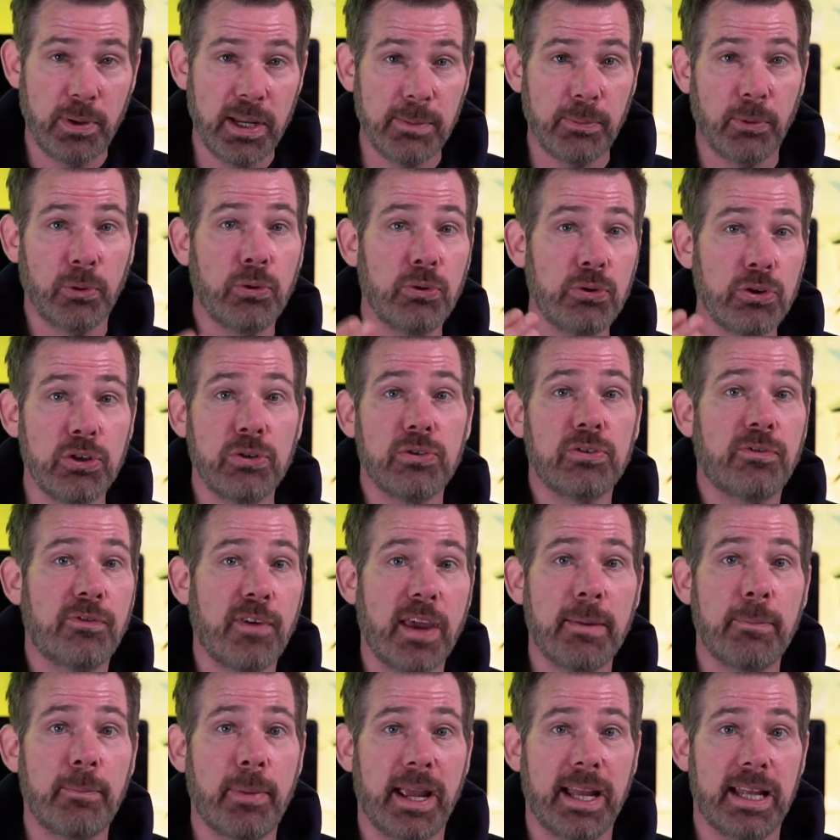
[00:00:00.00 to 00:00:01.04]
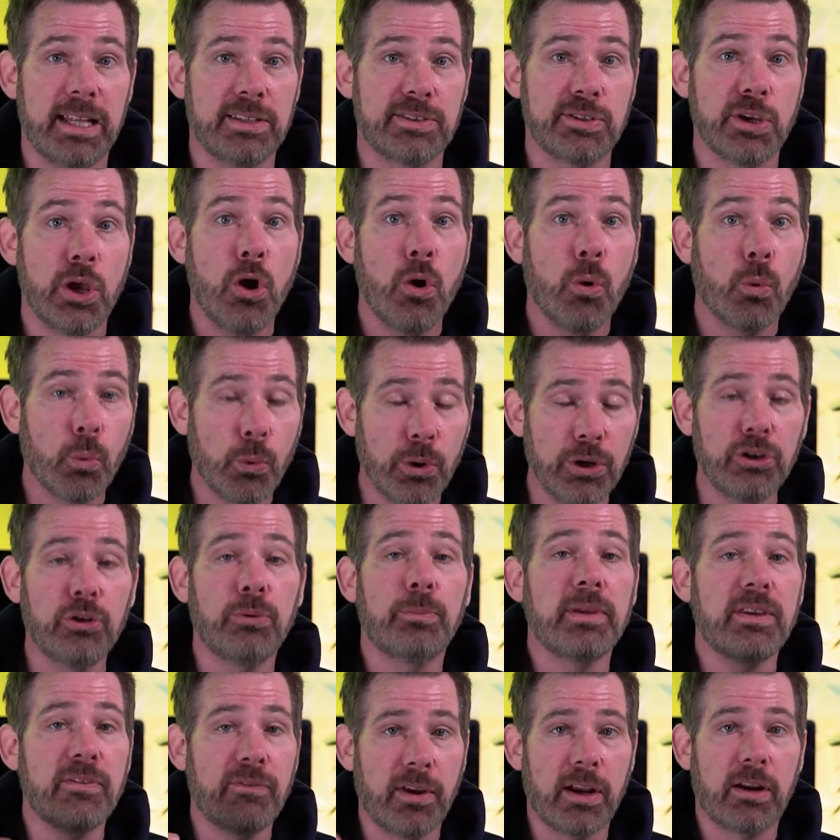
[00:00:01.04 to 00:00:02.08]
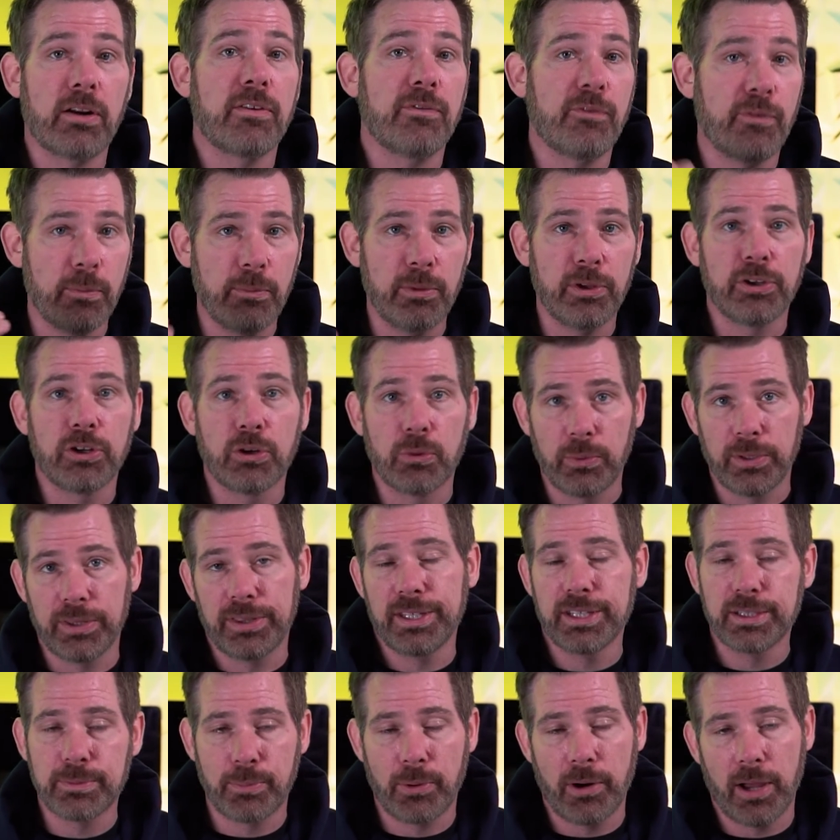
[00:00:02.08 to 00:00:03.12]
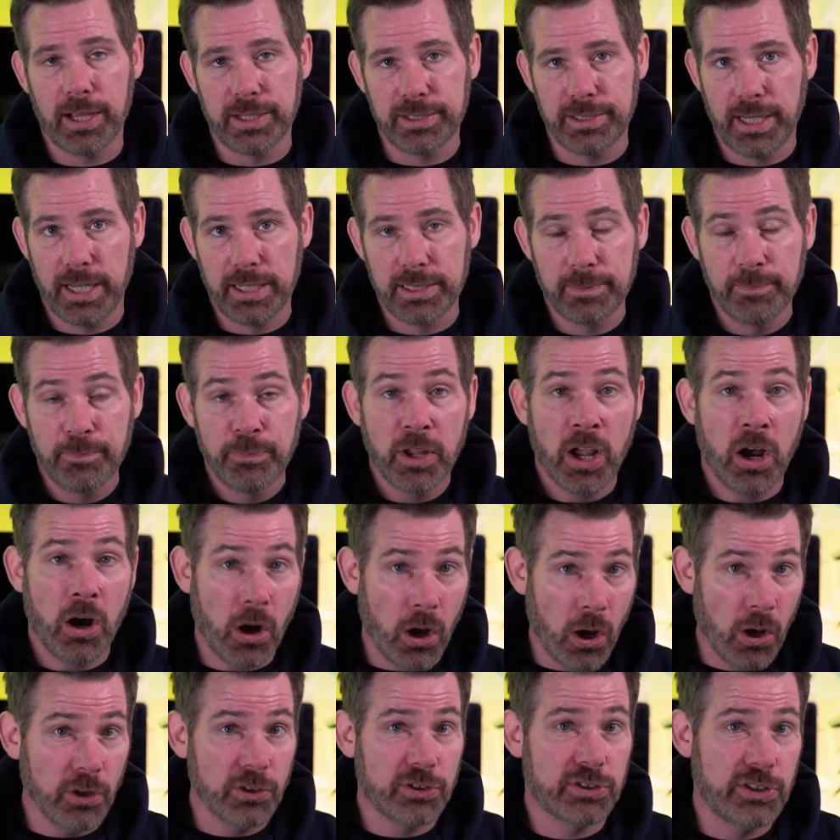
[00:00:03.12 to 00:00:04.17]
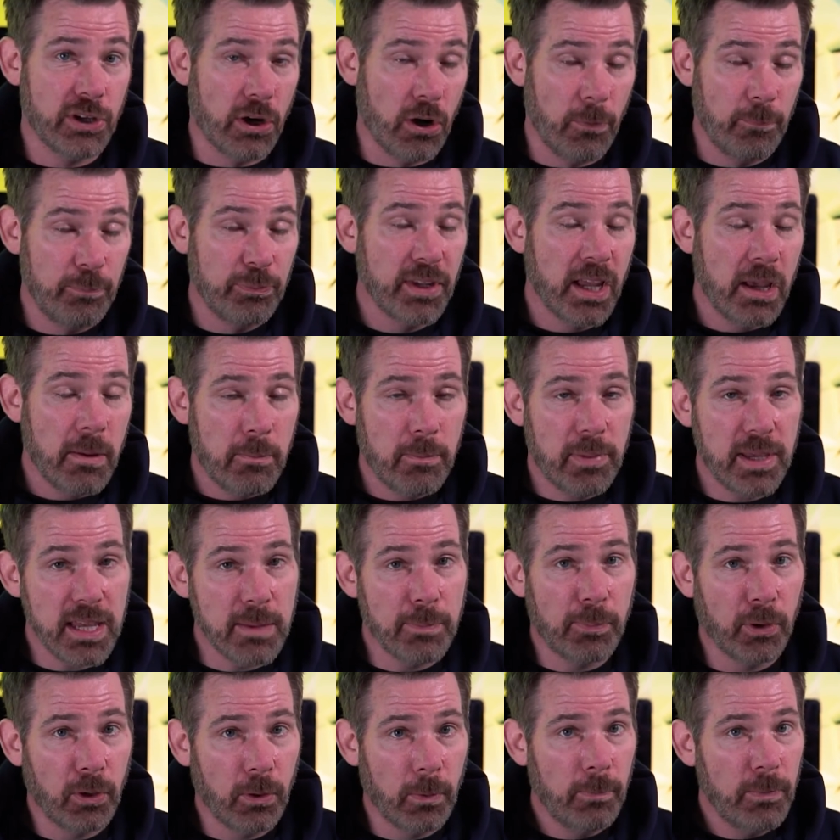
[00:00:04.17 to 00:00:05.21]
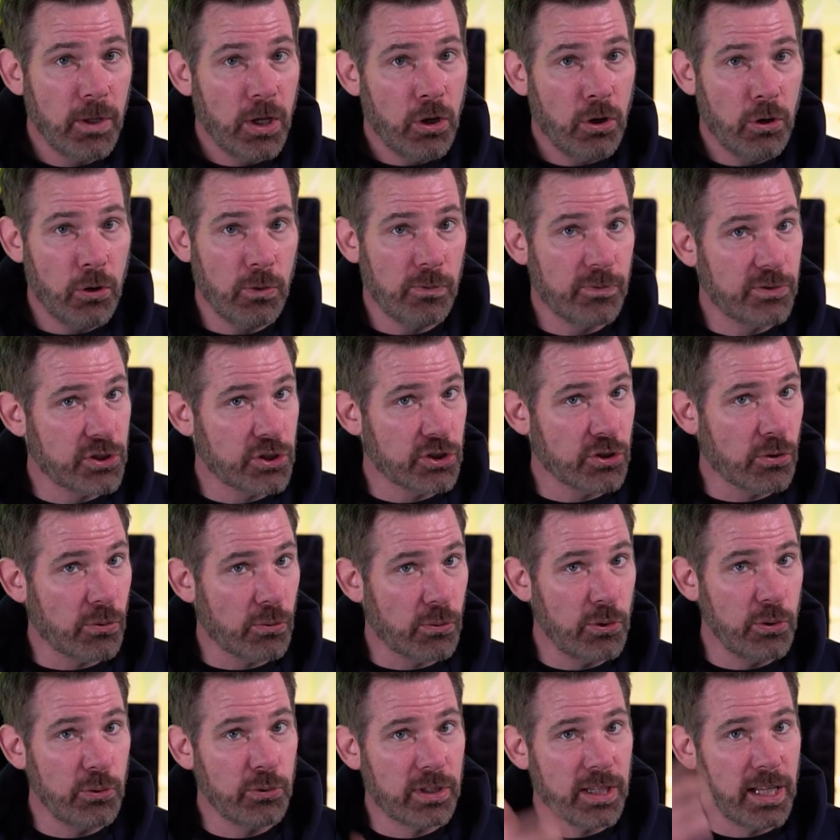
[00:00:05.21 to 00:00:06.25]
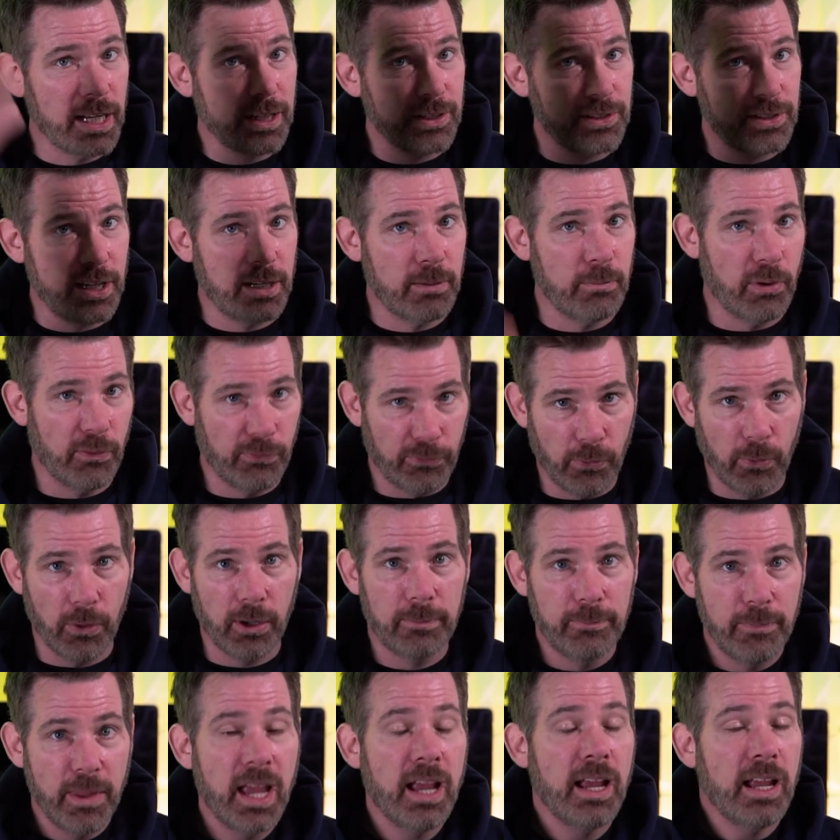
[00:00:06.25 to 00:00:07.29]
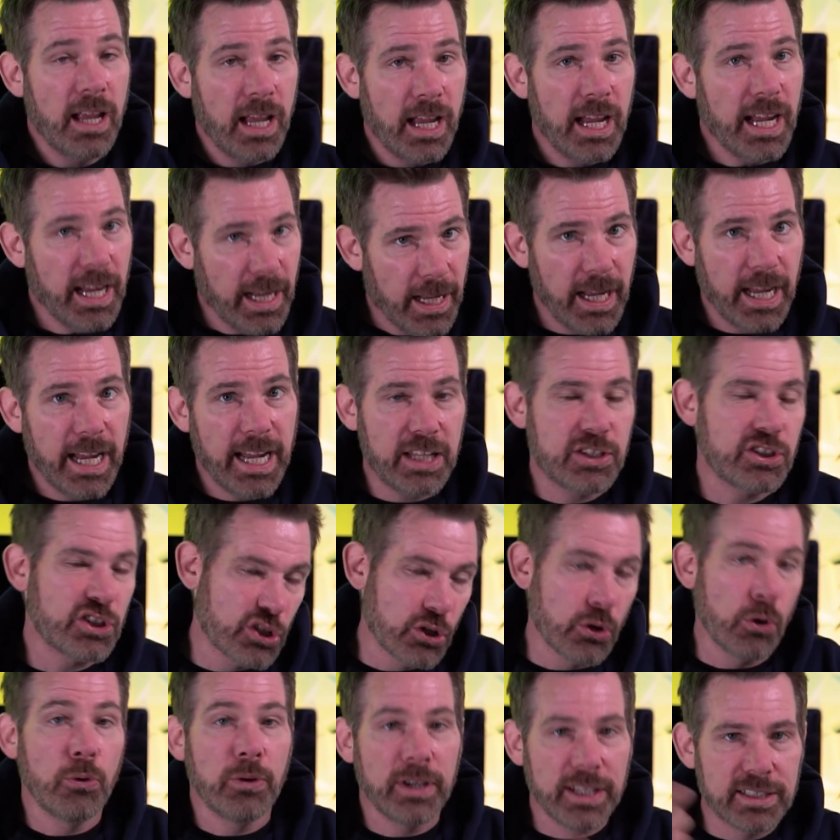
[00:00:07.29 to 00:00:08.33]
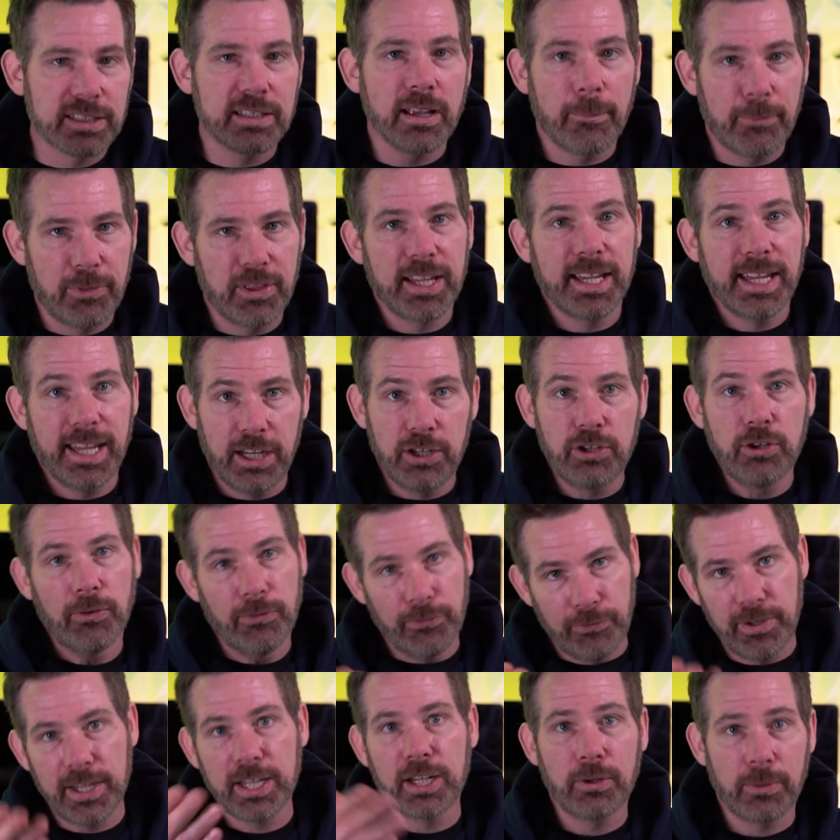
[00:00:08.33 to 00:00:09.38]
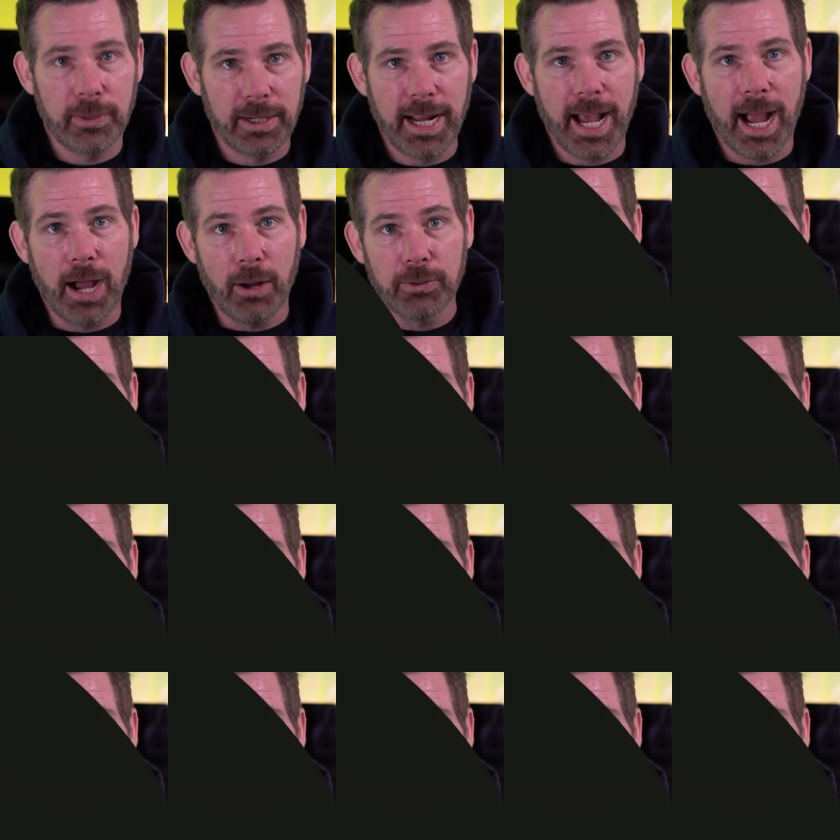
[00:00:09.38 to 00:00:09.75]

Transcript: People who use vape pens will be very familiar with this process. Also, people who've screwed things in before. It's screwing something in, you'll figure it out.